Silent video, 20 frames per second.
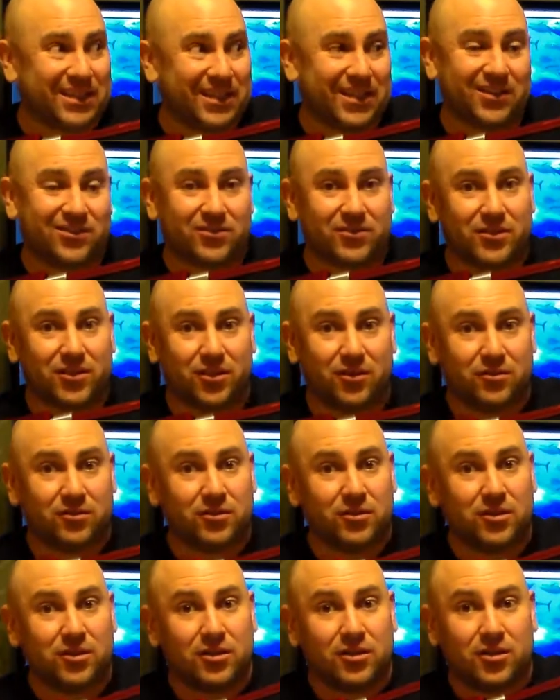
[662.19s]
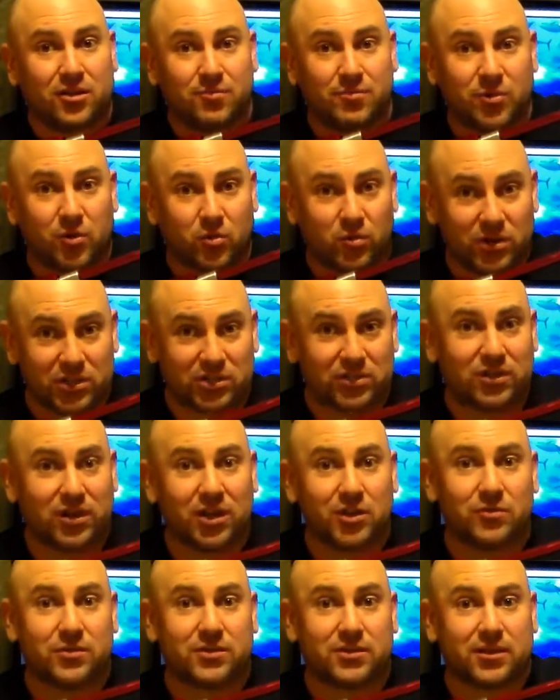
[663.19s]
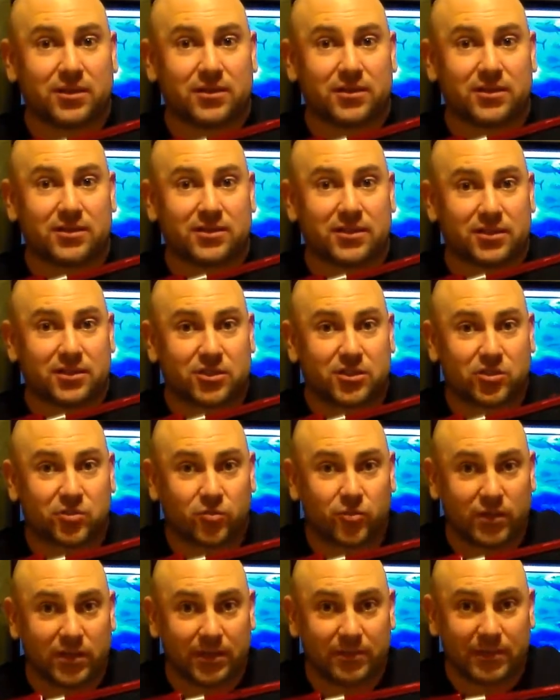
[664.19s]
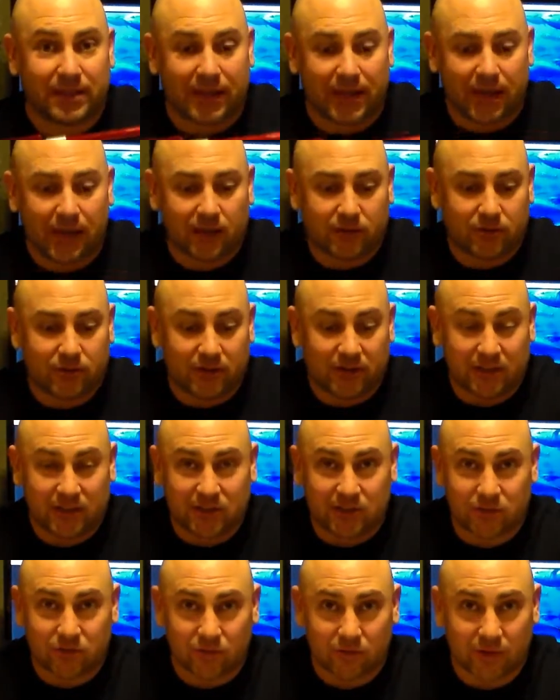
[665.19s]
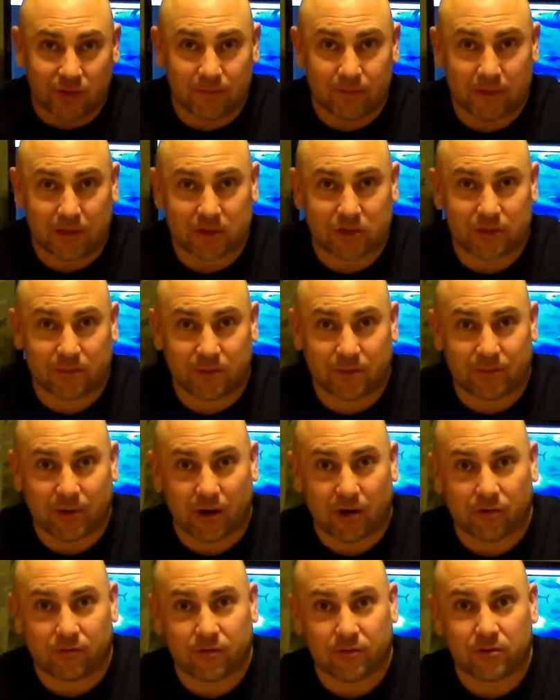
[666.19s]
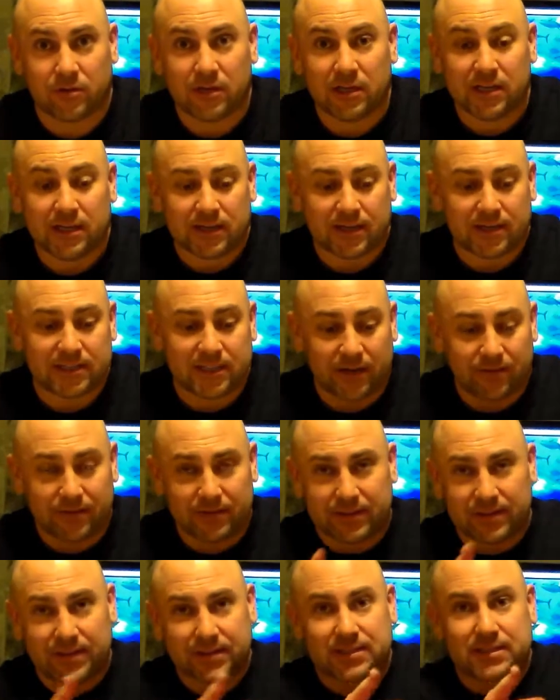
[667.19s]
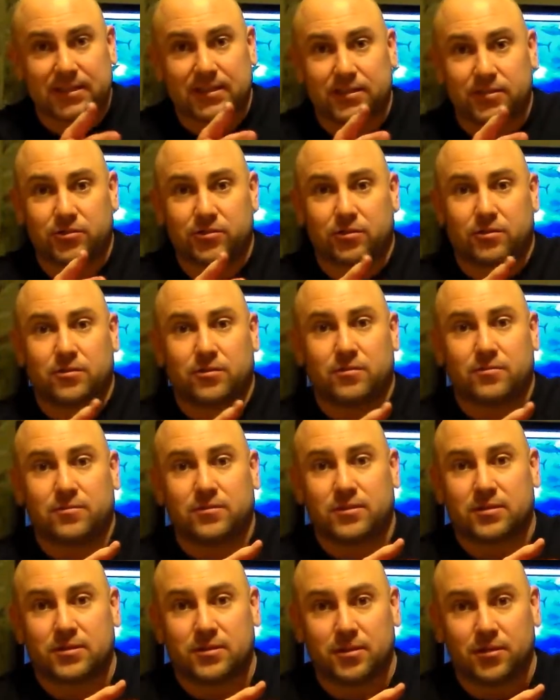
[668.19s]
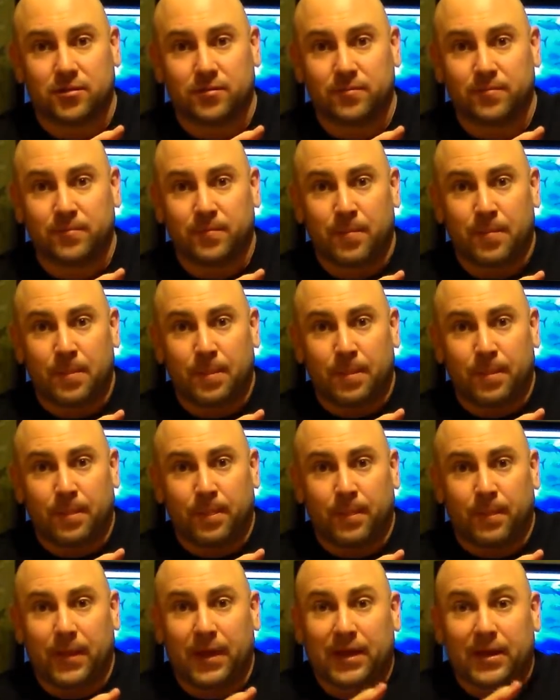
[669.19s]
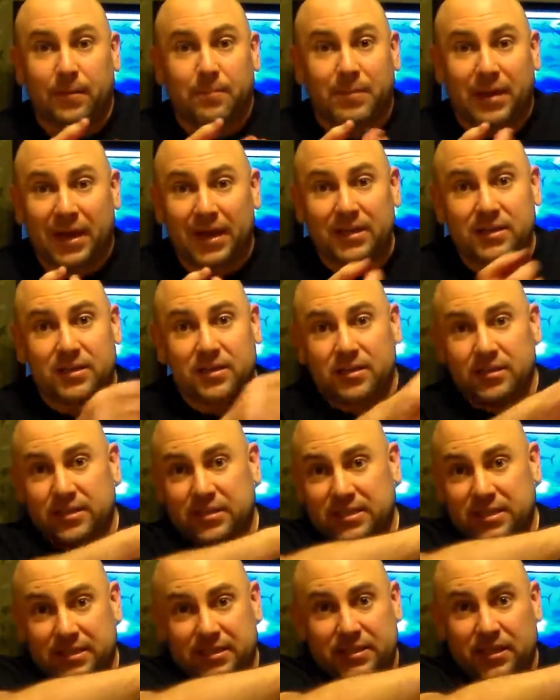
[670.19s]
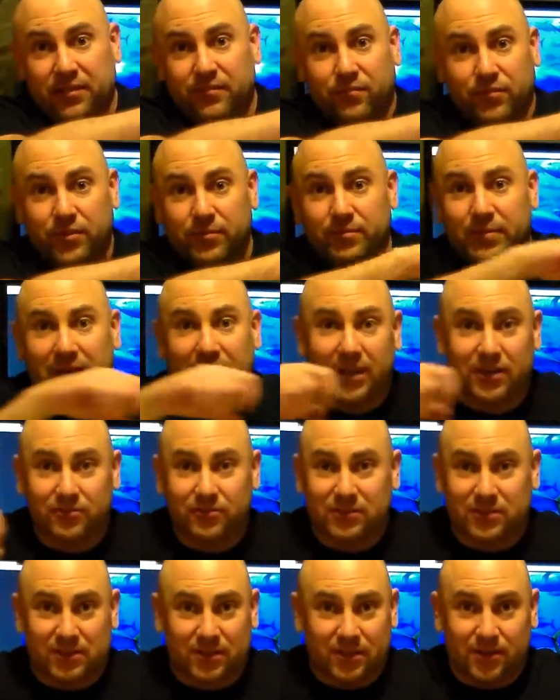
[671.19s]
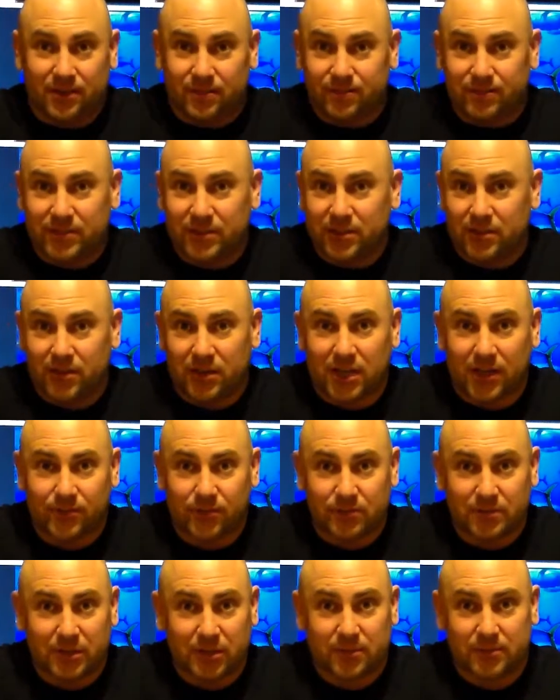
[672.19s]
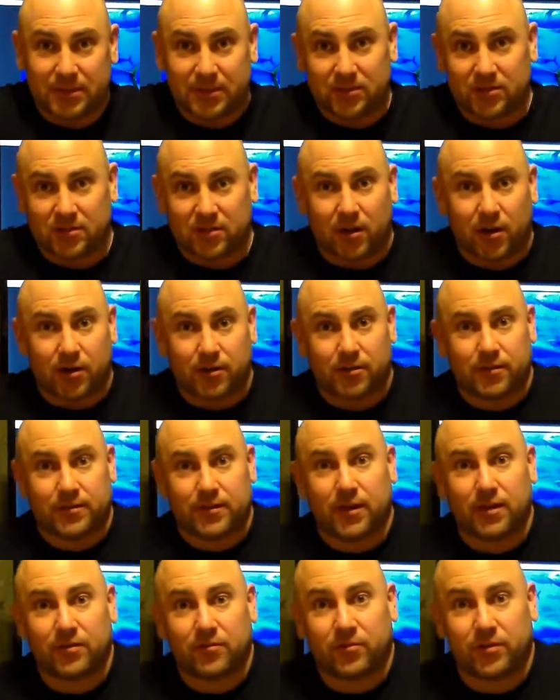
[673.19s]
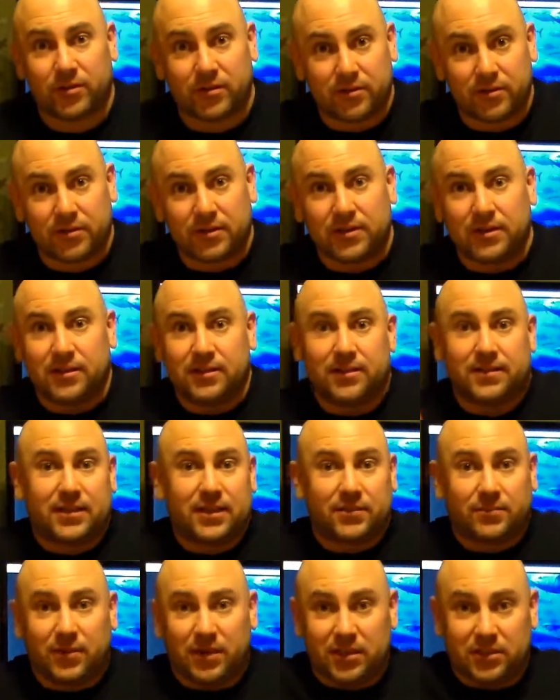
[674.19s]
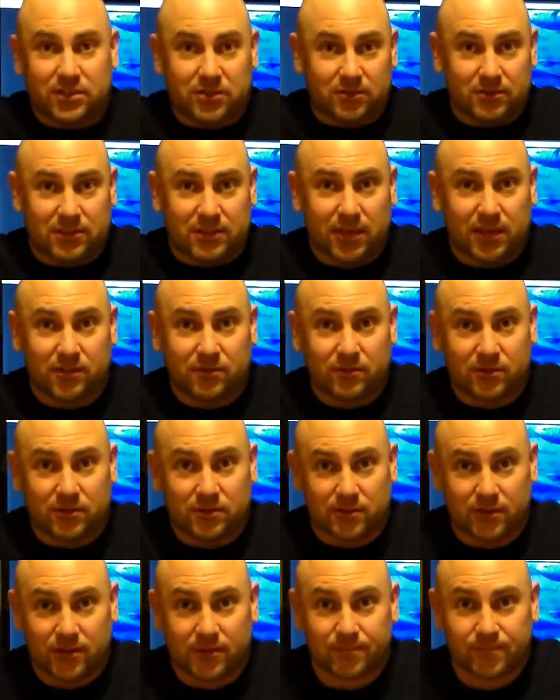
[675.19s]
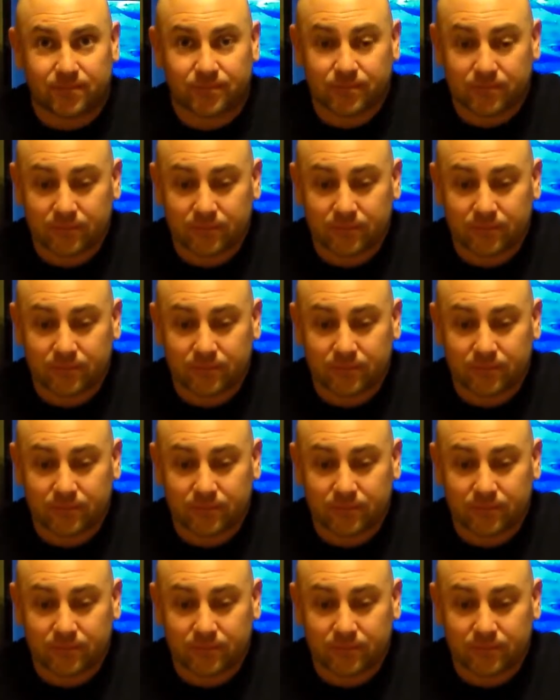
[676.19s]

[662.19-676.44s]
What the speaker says: yeah, I don't know. But once you hunt with it, it's extremely accurate, extremely powerful, because everything is cylindrical. So, like a band gun, say if one band was a couple millimeters longer than the other one, the thing might shoot sideways, right?